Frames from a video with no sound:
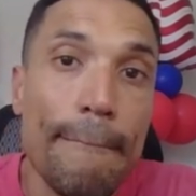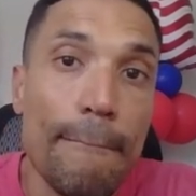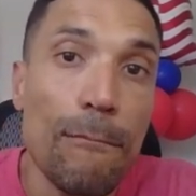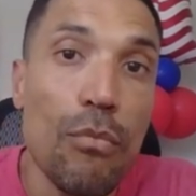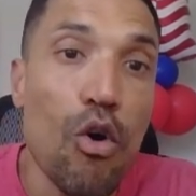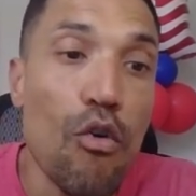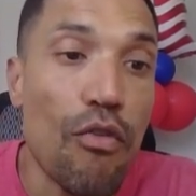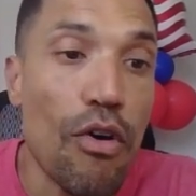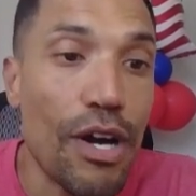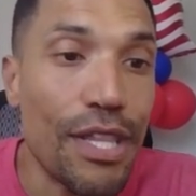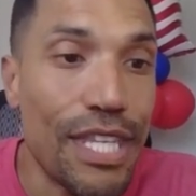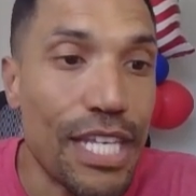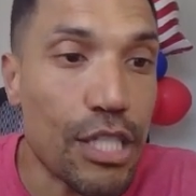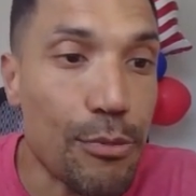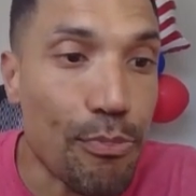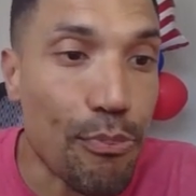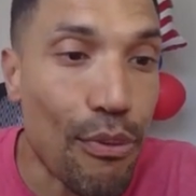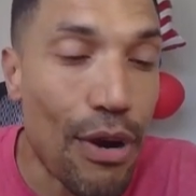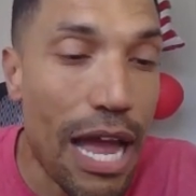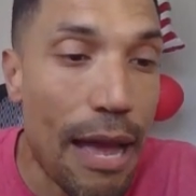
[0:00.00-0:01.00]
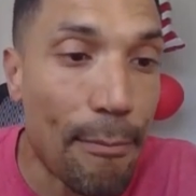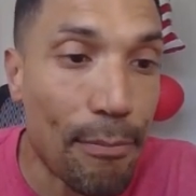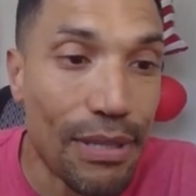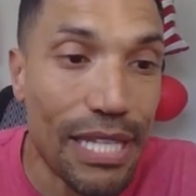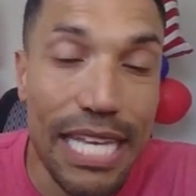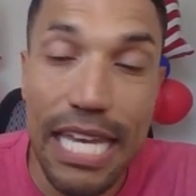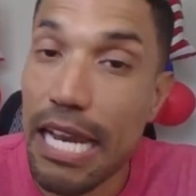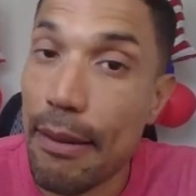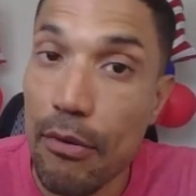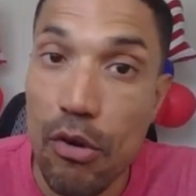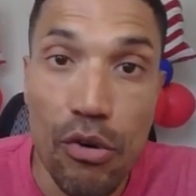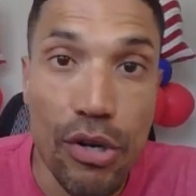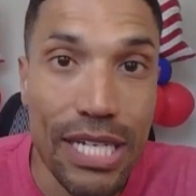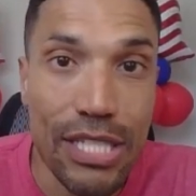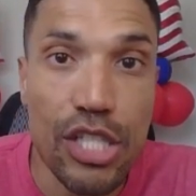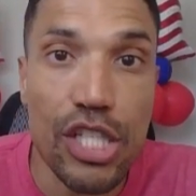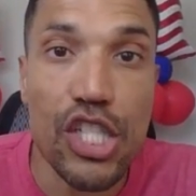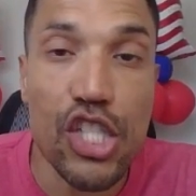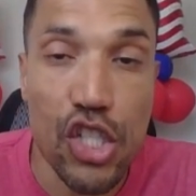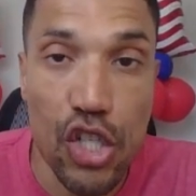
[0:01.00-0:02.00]
move on this promptly and I'm going
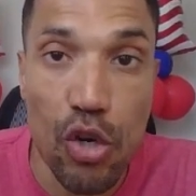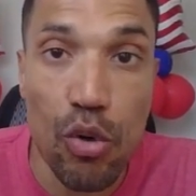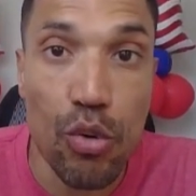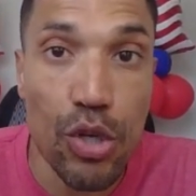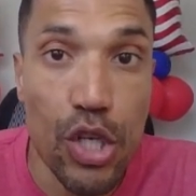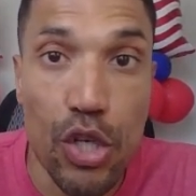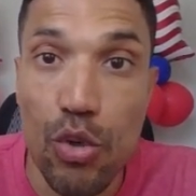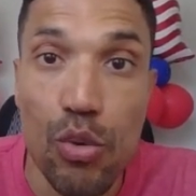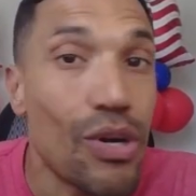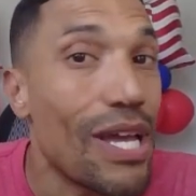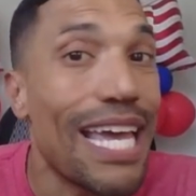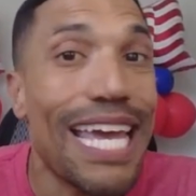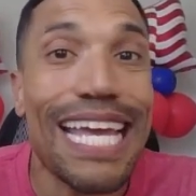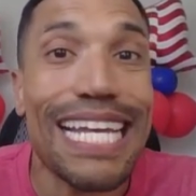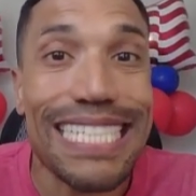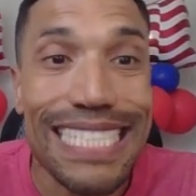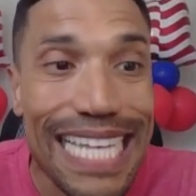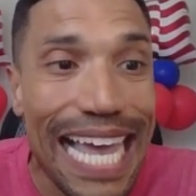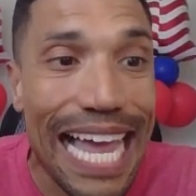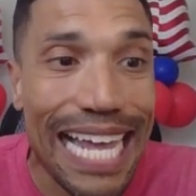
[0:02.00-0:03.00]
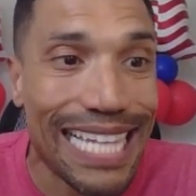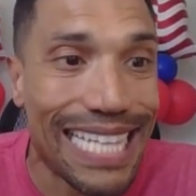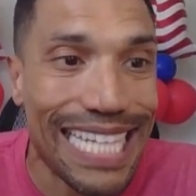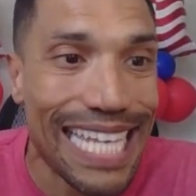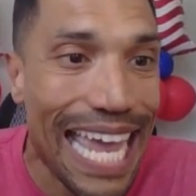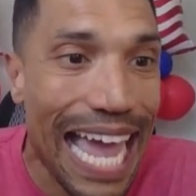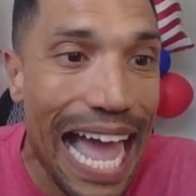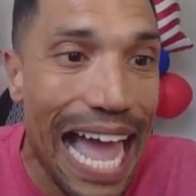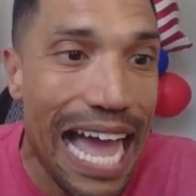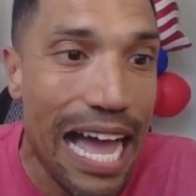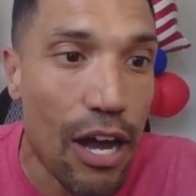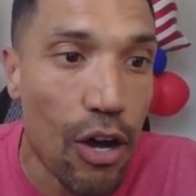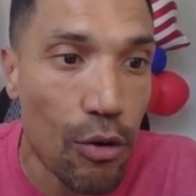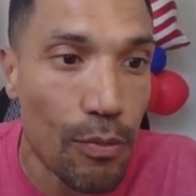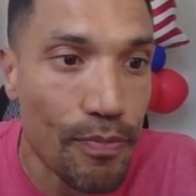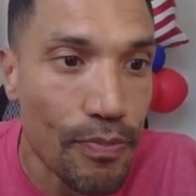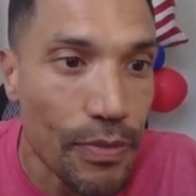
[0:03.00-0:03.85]
to show you exactly how.